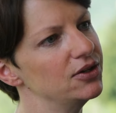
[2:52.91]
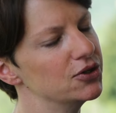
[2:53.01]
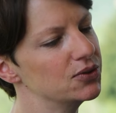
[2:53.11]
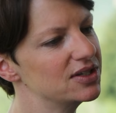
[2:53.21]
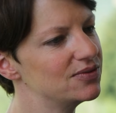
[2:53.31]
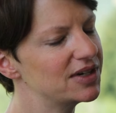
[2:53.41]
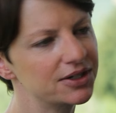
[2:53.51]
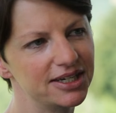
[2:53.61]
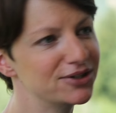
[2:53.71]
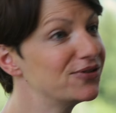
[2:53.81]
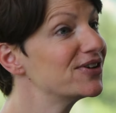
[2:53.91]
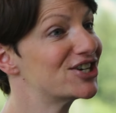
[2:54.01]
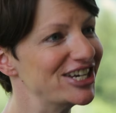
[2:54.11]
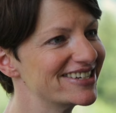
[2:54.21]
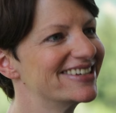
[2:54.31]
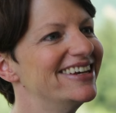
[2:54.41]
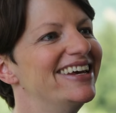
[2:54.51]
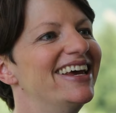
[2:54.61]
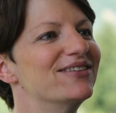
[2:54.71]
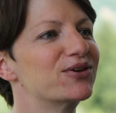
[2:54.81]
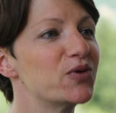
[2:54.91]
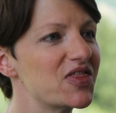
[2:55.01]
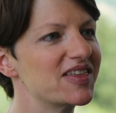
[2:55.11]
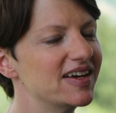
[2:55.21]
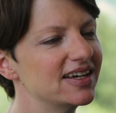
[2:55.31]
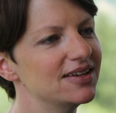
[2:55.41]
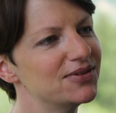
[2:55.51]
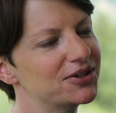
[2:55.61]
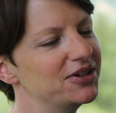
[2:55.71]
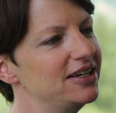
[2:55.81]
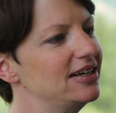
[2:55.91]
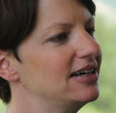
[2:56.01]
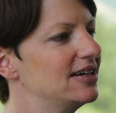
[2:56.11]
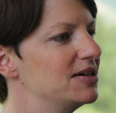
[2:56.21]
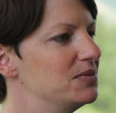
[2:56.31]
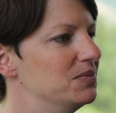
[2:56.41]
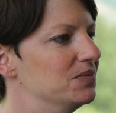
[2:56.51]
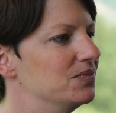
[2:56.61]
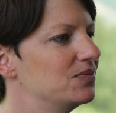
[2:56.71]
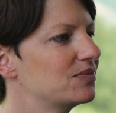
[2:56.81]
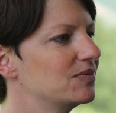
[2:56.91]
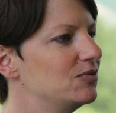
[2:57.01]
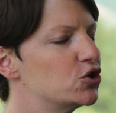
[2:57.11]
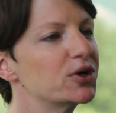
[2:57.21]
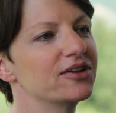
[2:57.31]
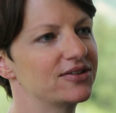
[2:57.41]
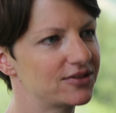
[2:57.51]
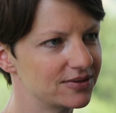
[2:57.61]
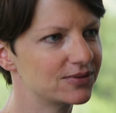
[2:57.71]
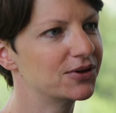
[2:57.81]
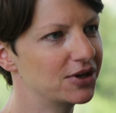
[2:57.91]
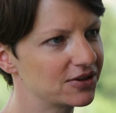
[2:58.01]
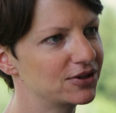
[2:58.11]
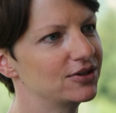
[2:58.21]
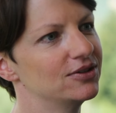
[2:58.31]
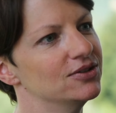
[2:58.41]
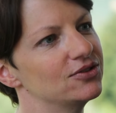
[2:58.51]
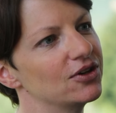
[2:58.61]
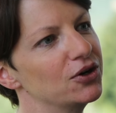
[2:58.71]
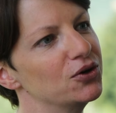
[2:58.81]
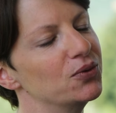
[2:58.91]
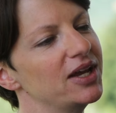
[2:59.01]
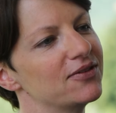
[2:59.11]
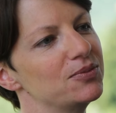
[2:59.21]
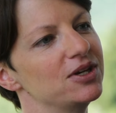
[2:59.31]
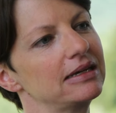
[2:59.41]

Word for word: You know, it's very inefficient for one thing and very um, joyless for another. So we have to be